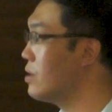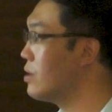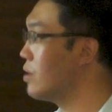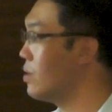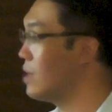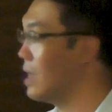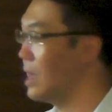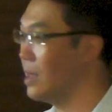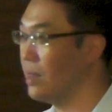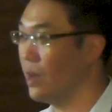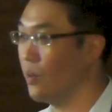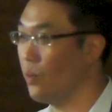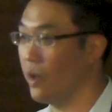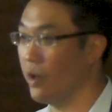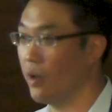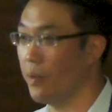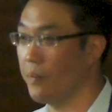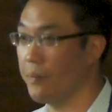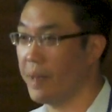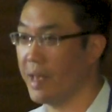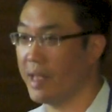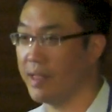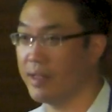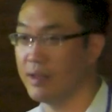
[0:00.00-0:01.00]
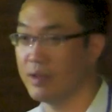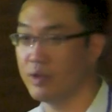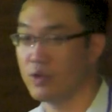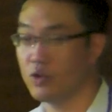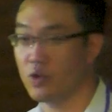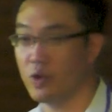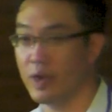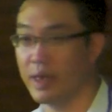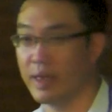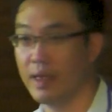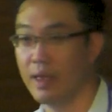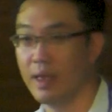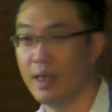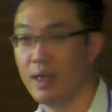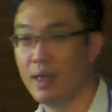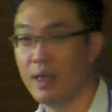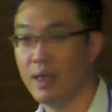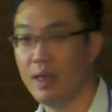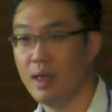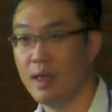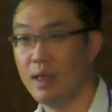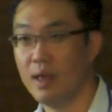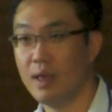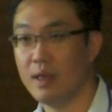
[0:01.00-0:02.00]
So that will penetrate
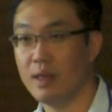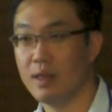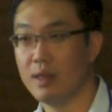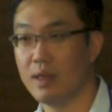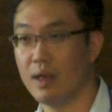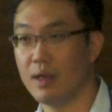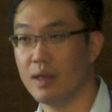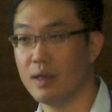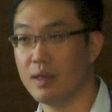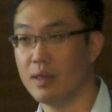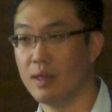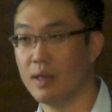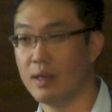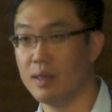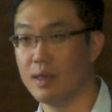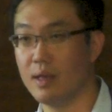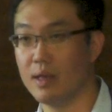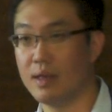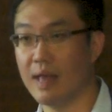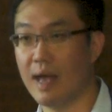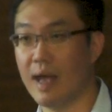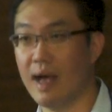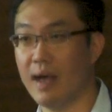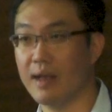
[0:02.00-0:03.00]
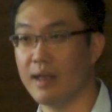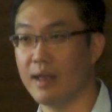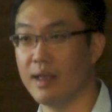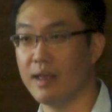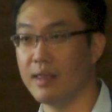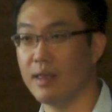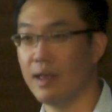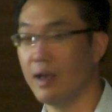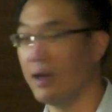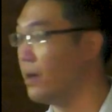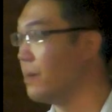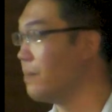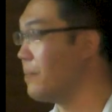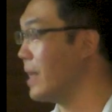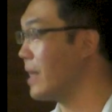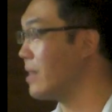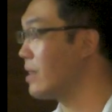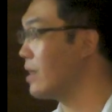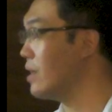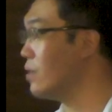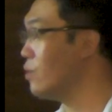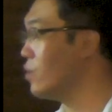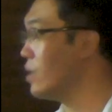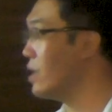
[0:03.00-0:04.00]
the target
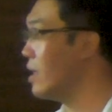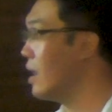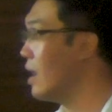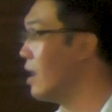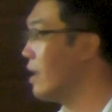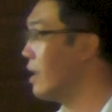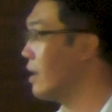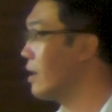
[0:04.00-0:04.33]
bacteria,